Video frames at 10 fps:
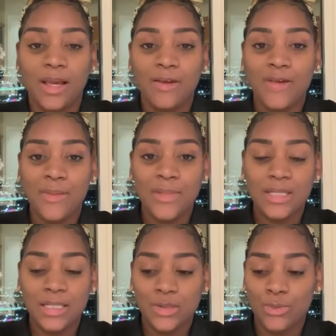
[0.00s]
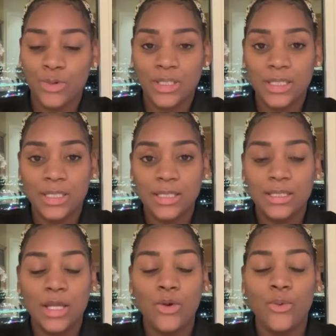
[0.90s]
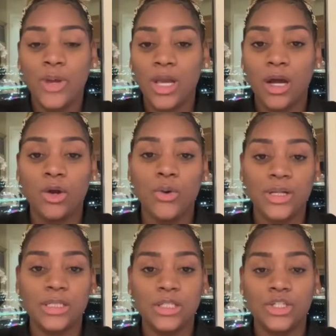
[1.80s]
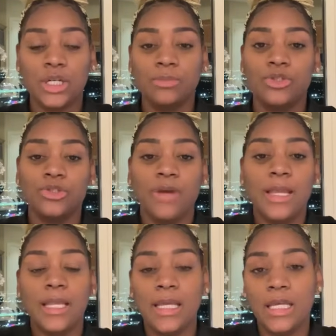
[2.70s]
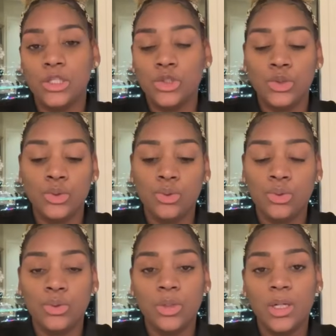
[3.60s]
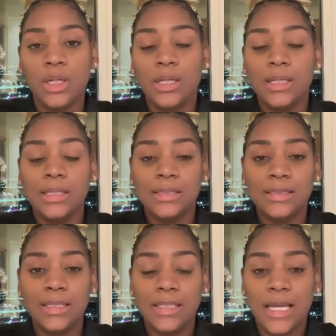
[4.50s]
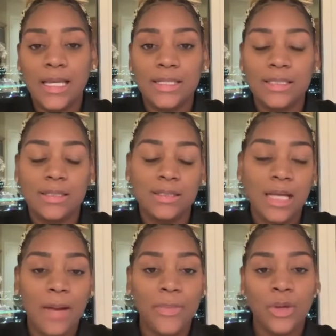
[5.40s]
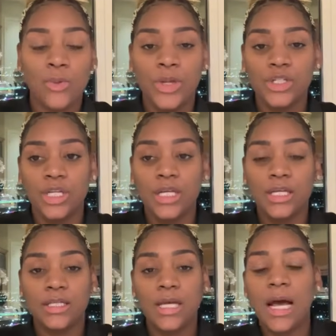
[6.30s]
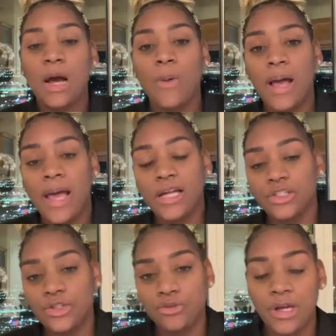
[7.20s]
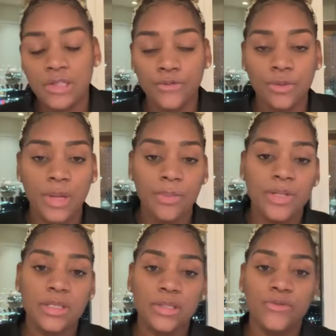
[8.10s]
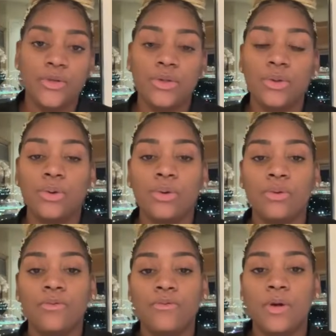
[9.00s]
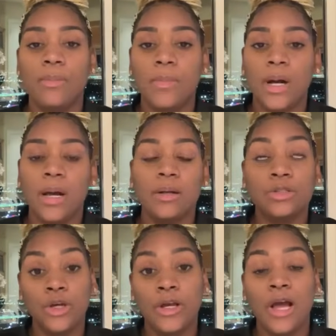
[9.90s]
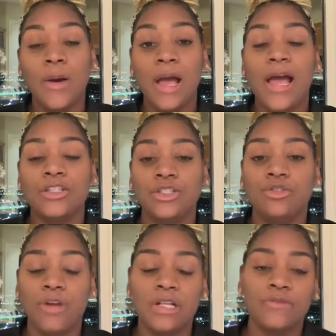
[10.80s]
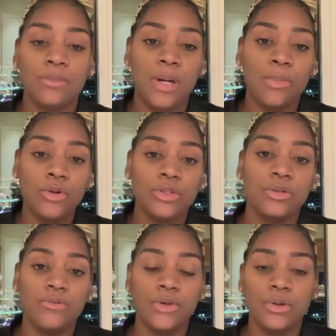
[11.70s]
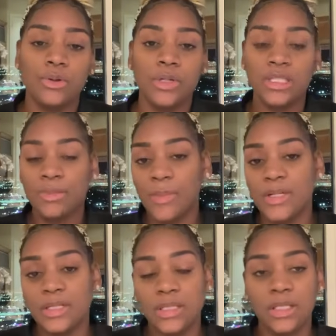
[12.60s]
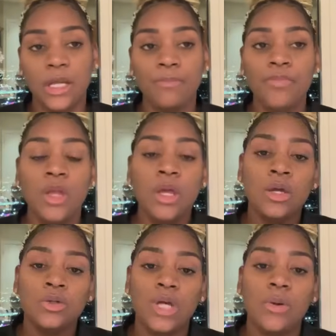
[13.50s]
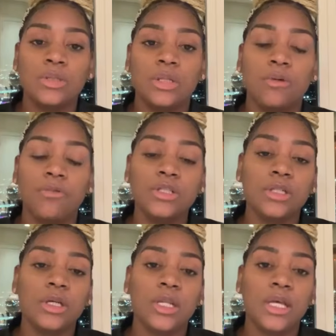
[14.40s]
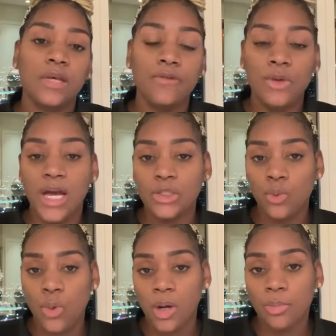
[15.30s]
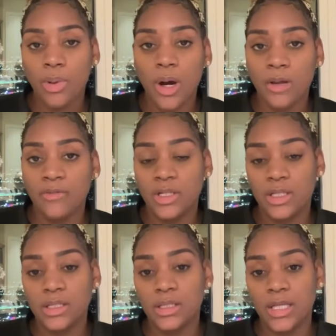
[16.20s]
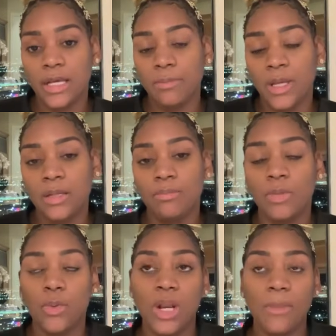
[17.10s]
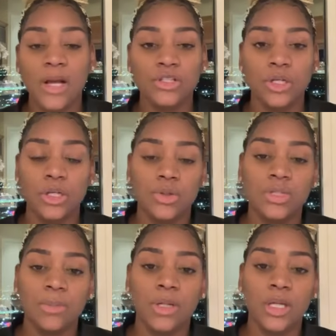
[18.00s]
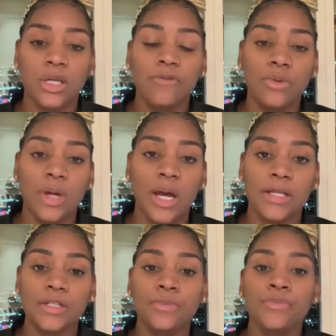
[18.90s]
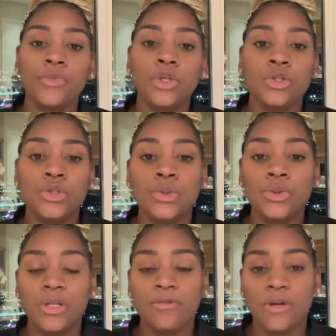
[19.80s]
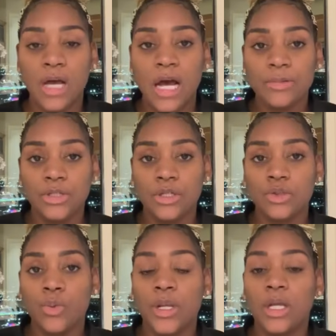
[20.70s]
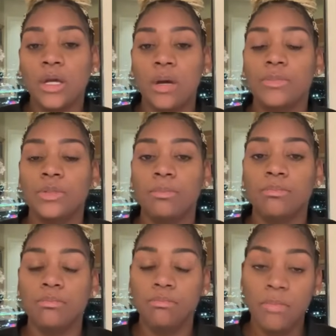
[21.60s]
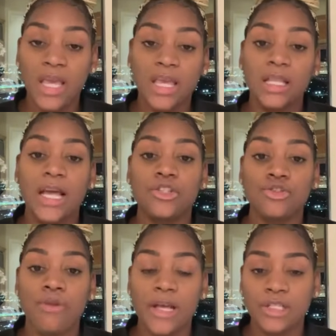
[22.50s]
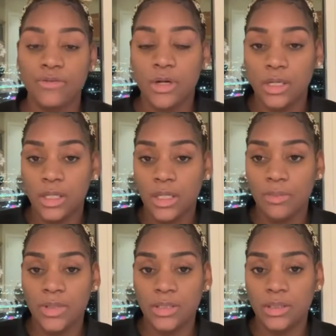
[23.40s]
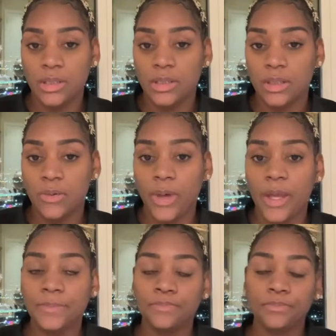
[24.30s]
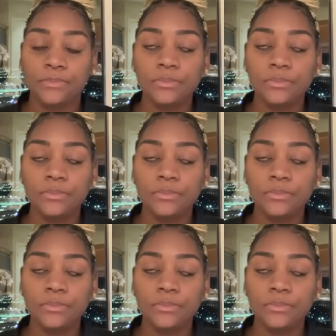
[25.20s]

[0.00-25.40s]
All right, business bosses, we are going to jump straight into today's topic, which is how I actually transferred my business vehicle how I actually transferred my personal vehicle into my business name. So I was originally going to give you guys one part of this segment, but what I'm actually going to do is I'm going to give you guys two different options when it comes to making that transfer under your business, okay?